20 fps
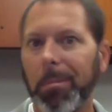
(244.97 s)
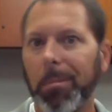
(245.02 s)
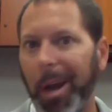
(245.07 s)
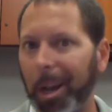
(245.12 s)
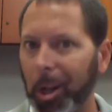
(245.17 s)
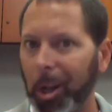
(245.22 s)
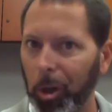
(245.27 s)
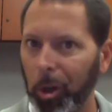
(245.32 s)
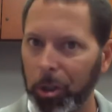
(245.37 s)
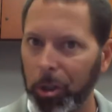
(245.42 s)
I
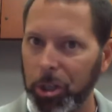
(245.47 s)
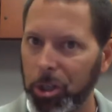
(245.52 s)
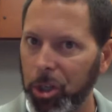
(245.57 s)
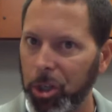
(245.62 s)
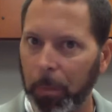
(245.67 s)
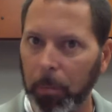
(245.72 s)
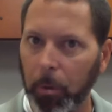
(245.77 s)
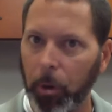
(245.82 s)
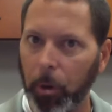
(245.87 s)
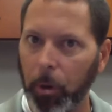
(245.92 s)
call it the
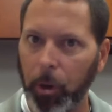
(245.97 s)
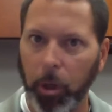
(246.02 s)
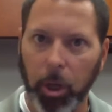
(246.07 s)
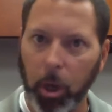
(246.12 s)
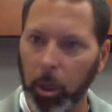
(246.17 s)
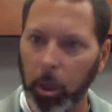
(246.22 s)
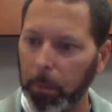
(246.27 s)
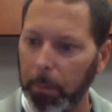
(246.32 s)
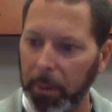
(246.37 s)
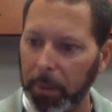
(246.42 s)
jumper, you can
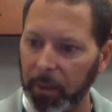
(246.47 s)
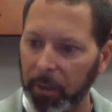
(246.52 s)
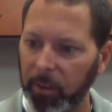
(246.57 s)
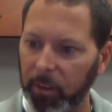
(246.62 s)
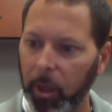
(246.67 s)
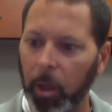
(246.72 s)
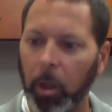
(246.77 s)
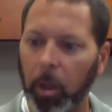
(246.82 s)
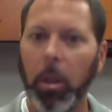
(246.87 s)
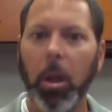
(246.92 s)
call it the
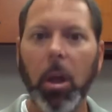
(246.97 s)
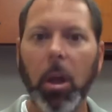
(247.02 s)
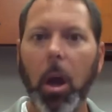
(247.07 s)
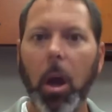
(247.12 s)
pigtail,